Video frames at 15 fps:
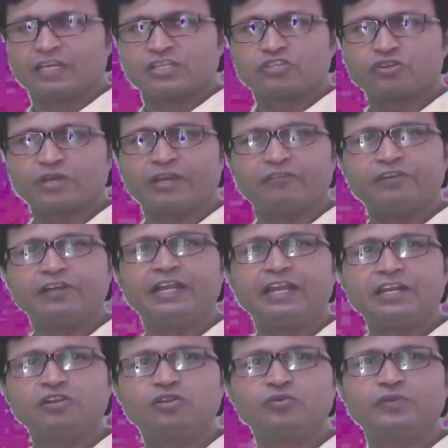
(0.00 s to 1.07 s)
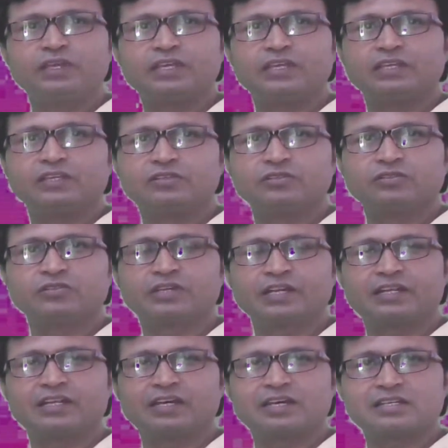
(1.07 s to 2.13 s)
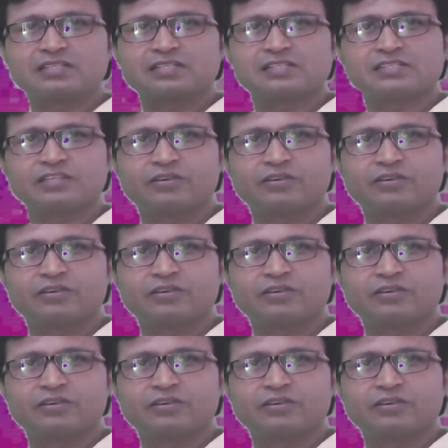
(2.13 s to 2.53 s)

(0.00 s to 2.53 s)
So every day do we get ourselves